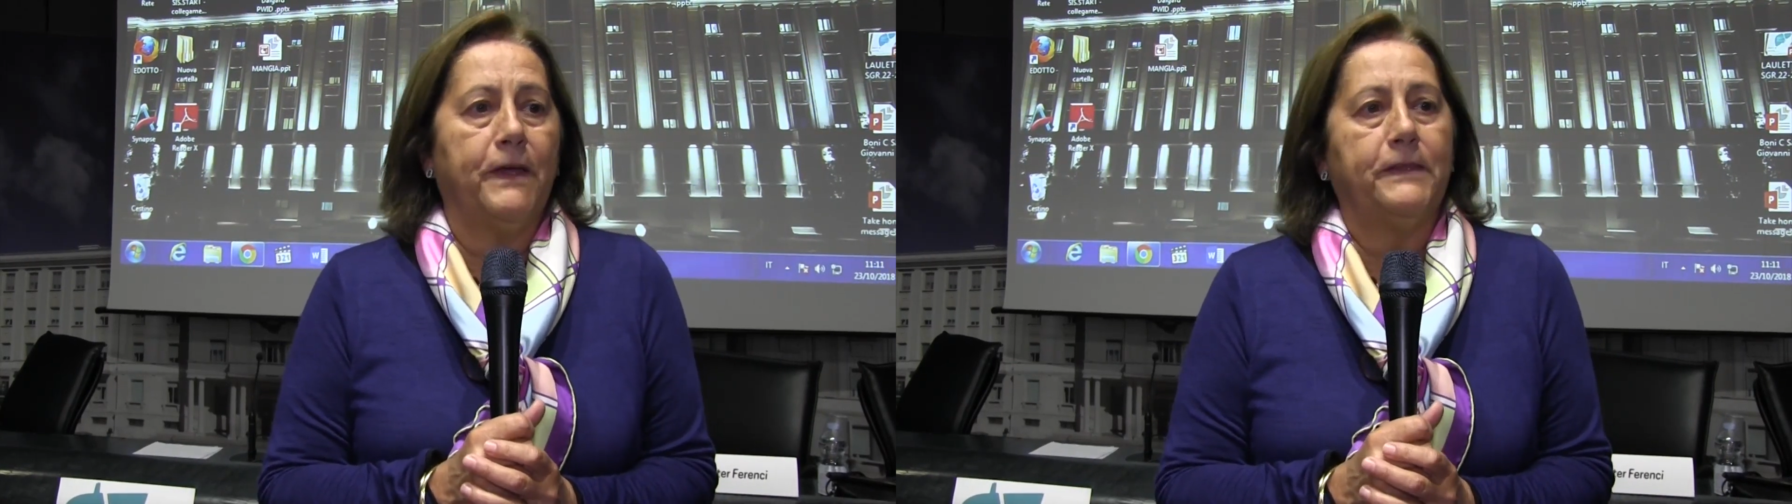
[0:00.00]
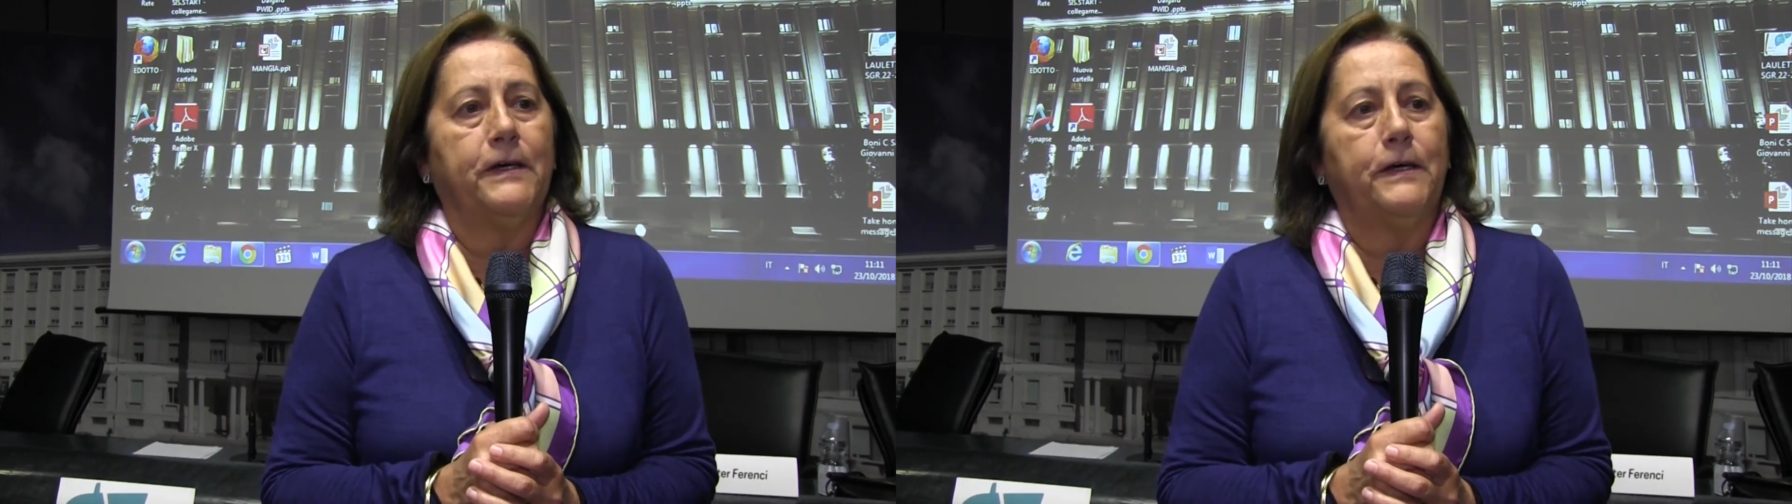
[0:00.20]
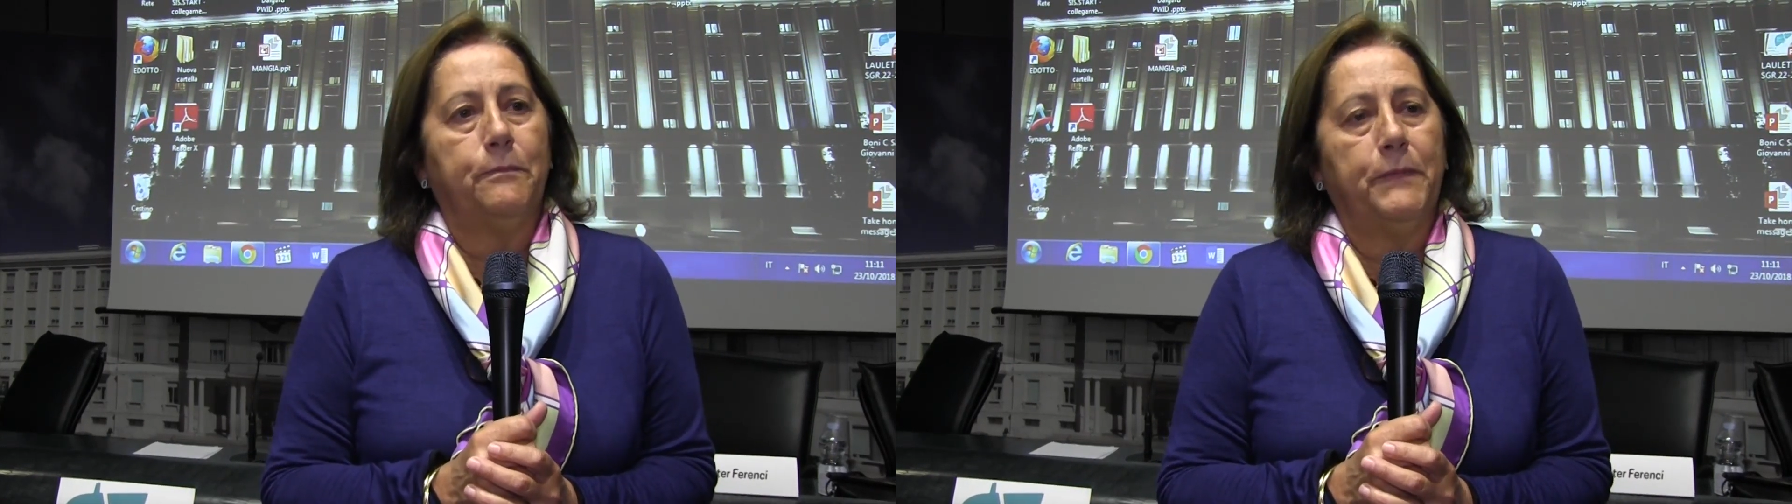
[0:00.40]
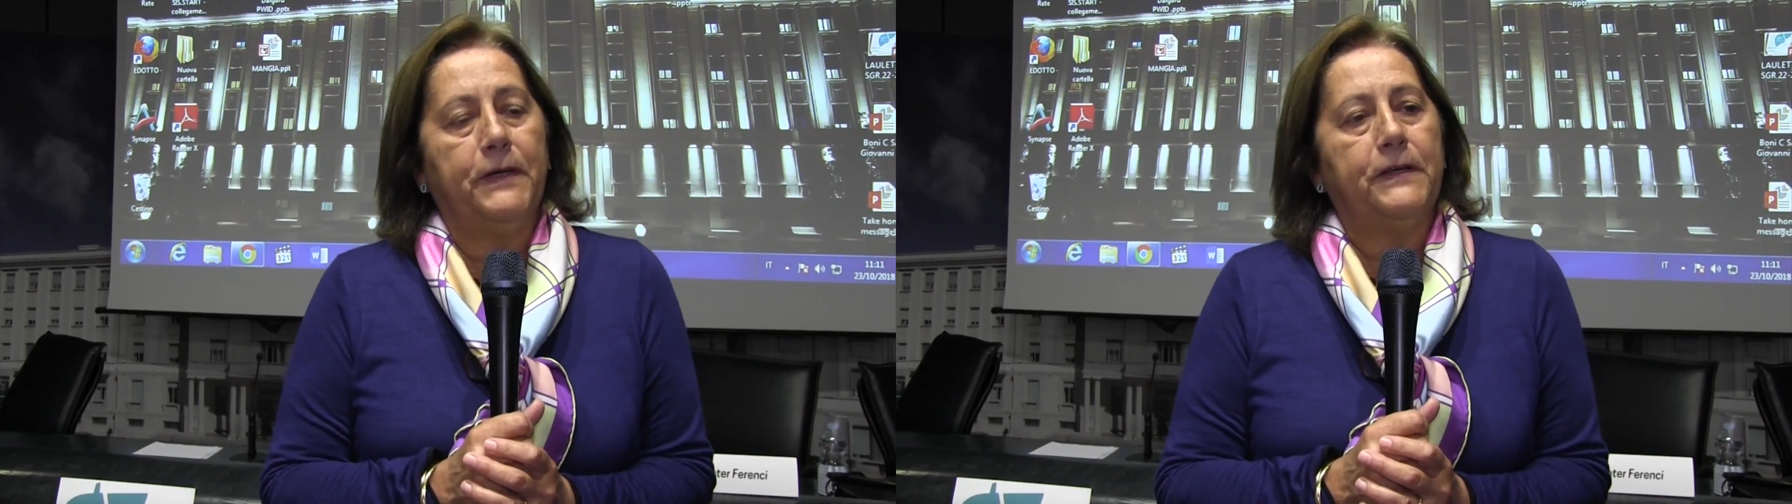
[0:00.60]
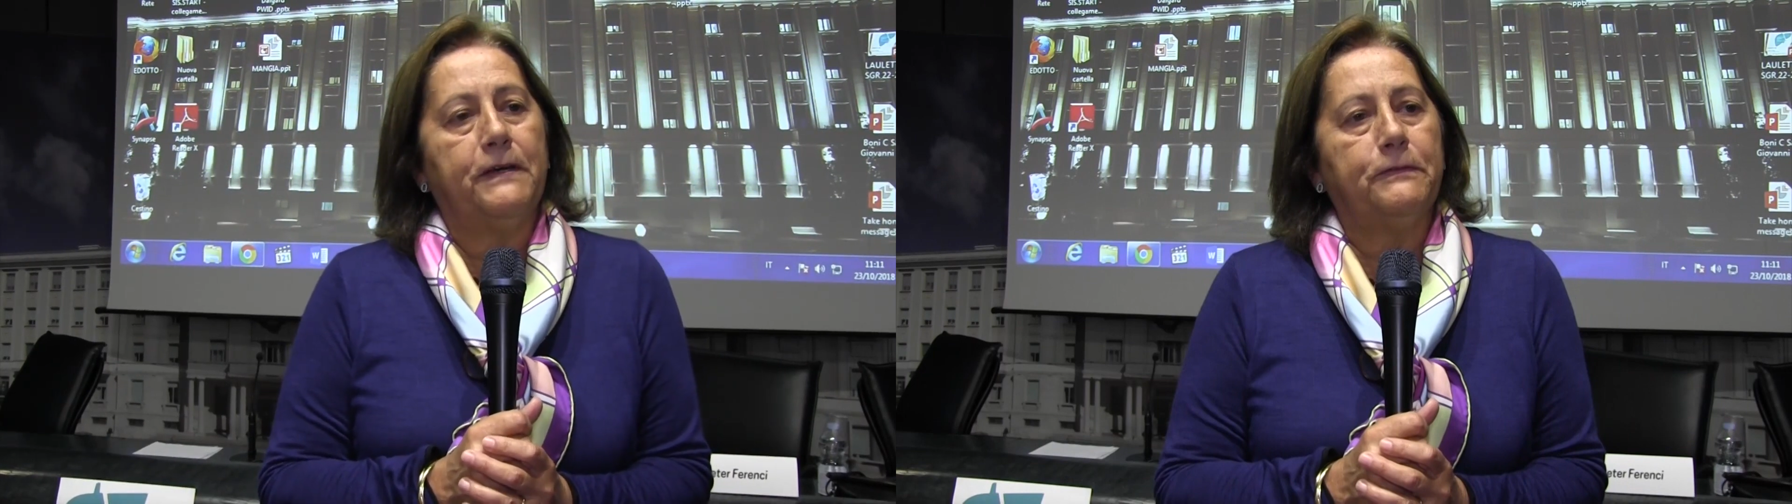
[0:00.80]
that are
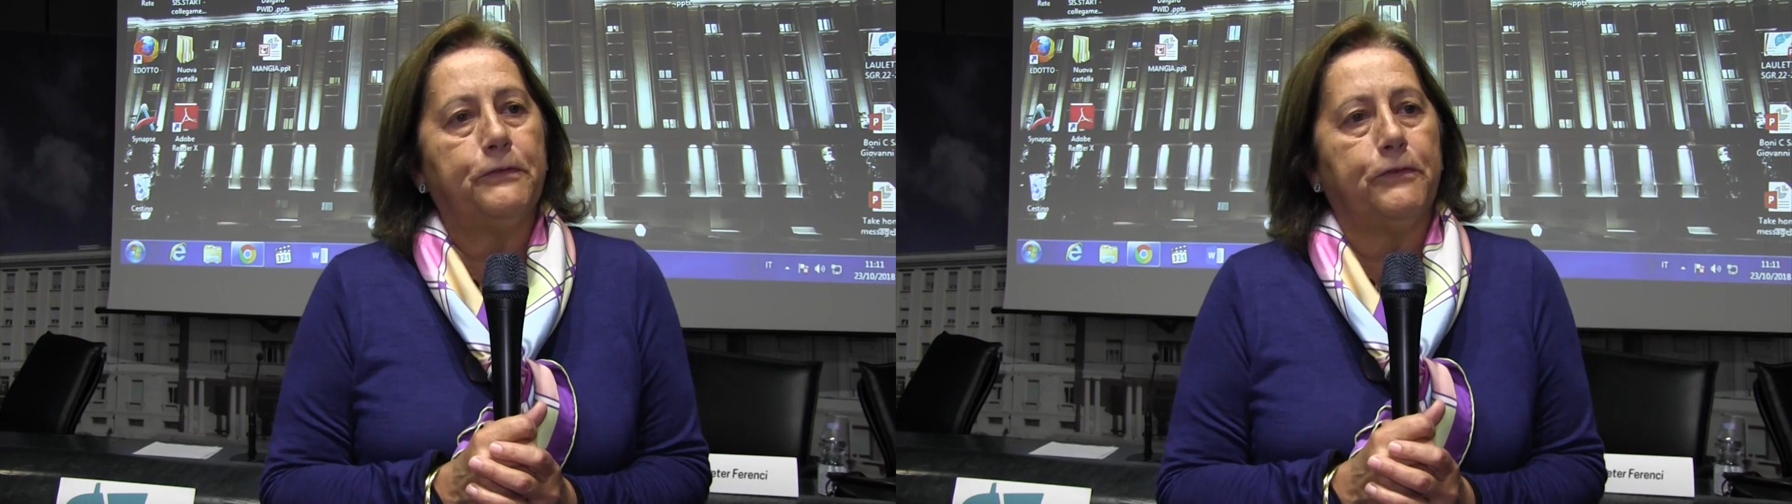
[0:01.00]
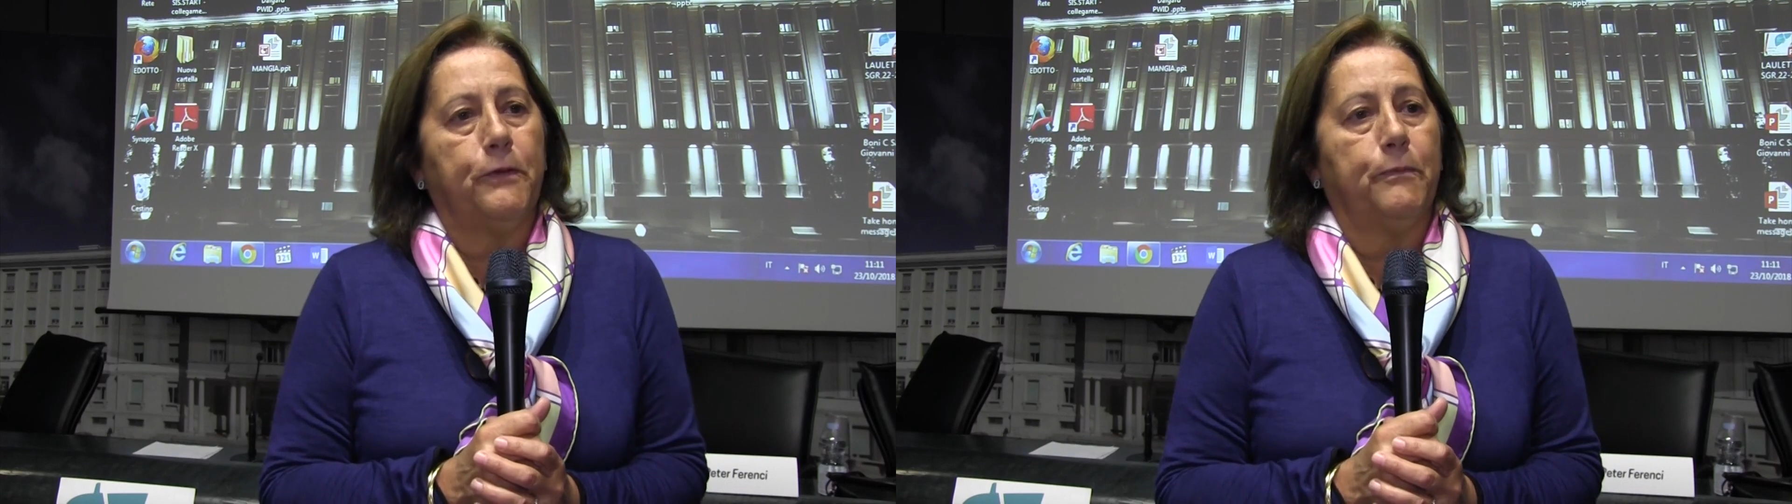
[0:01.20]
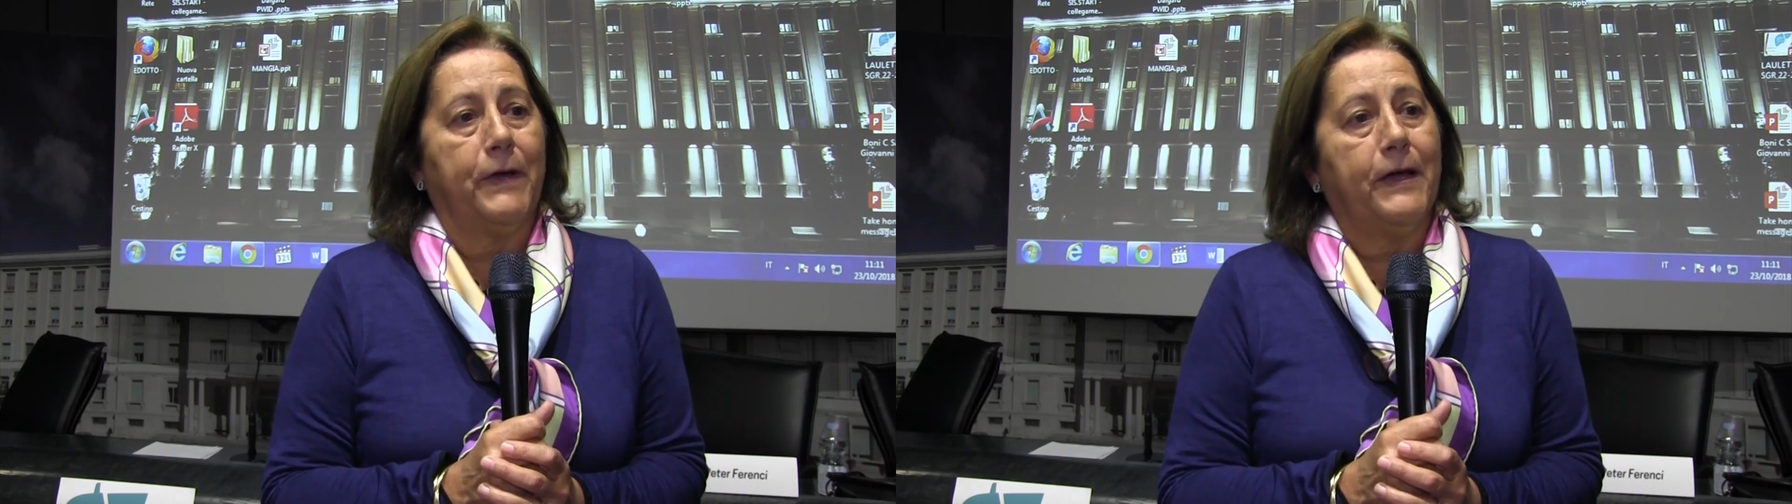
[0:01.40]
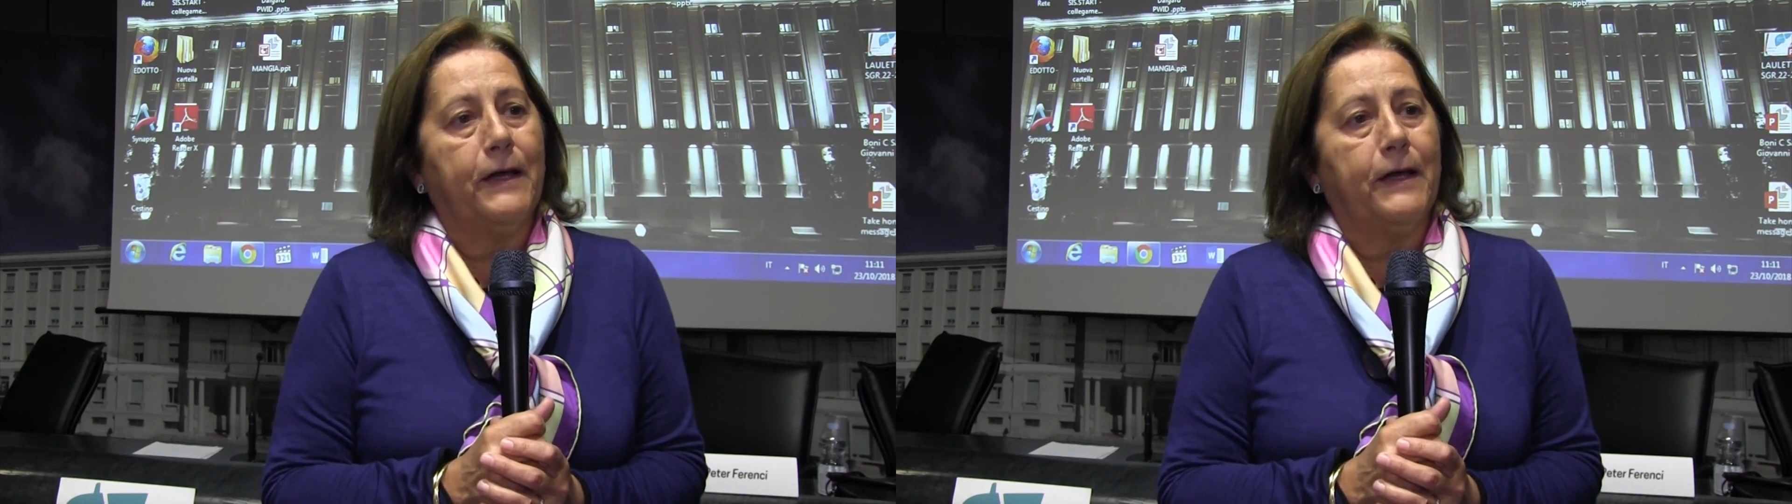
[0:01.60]
migrants from